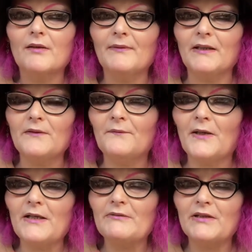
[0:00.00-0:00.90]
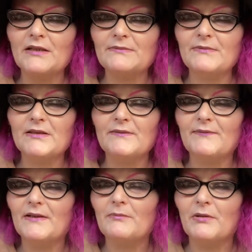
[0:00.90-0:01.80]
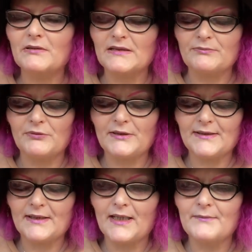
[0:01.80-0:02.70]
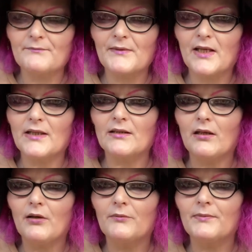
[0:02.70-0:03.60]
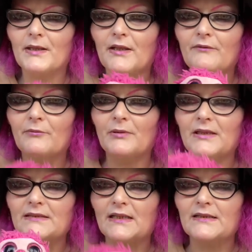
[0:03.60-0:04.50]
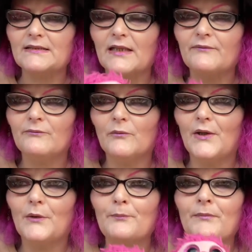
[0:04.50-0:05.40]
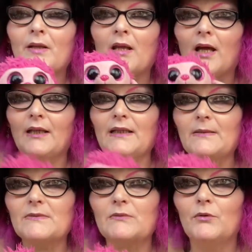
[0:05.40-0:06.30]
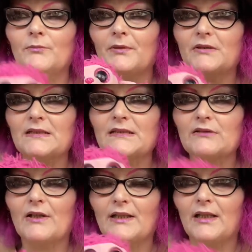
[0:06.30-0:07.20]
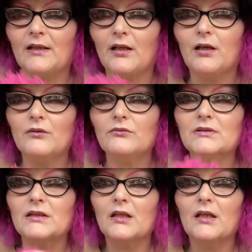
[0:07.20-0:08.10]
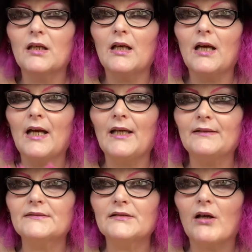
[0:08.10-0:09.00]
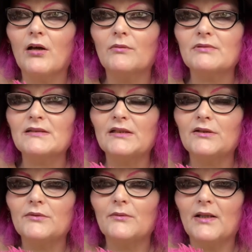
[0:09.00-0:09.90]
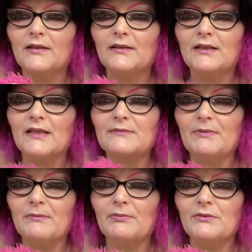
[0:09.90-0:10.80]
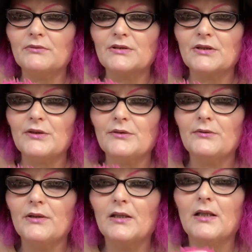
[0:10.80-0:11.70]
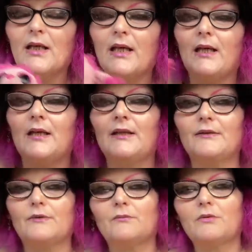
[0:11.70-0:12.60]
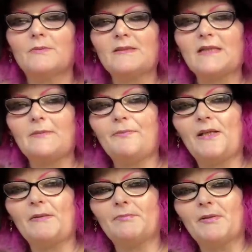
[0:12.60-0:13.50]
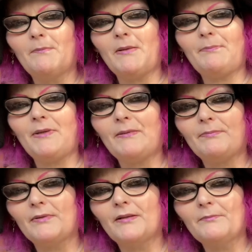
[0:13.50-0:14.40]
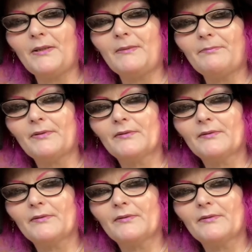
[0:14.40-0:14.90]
Thank you, Freya and husband. I think the box is brilliant again. And I hope that everybody stays safe and well and keeps warm because it's starting getting cold. And I will see you in the next Pink Poodle 2. And what do we say? Pip, pip, pip.